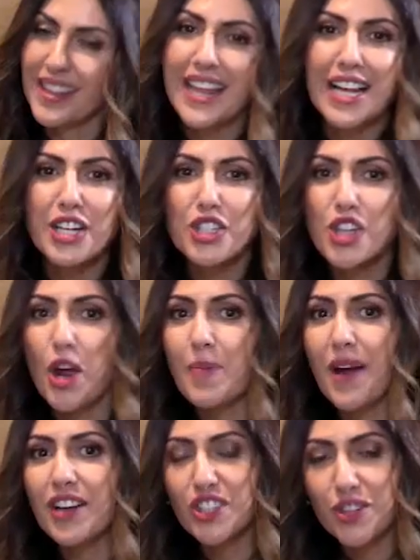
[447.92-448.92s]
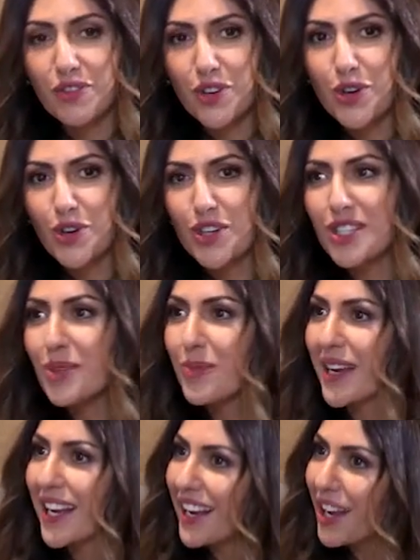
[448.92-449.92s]
Thank you so much, and of course
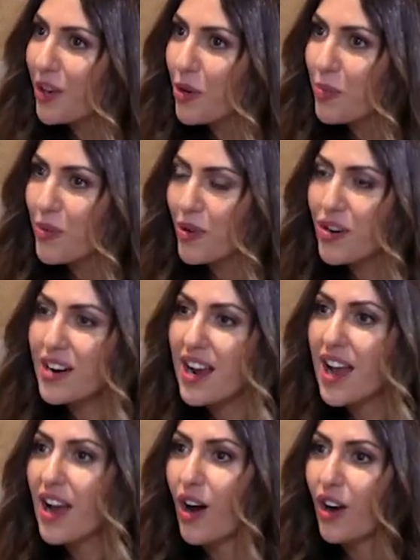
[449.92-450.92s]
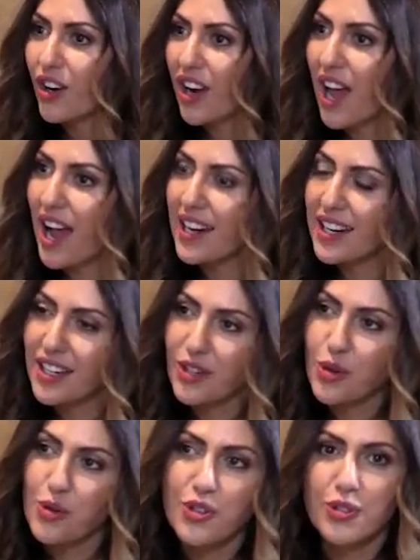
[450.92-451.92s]
we can get your book online and in
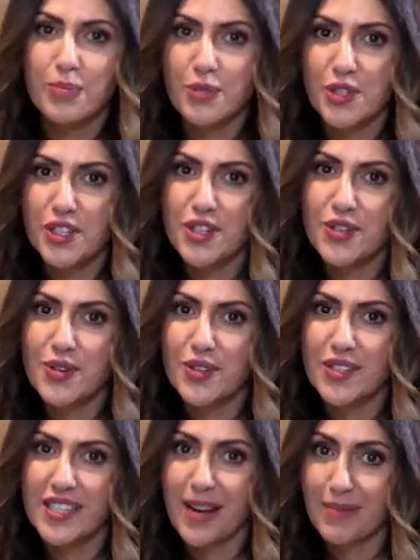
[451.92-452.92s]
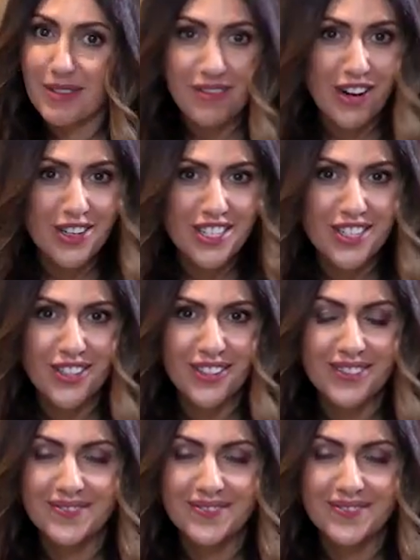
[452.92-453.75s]
all good bookstores coming very soon.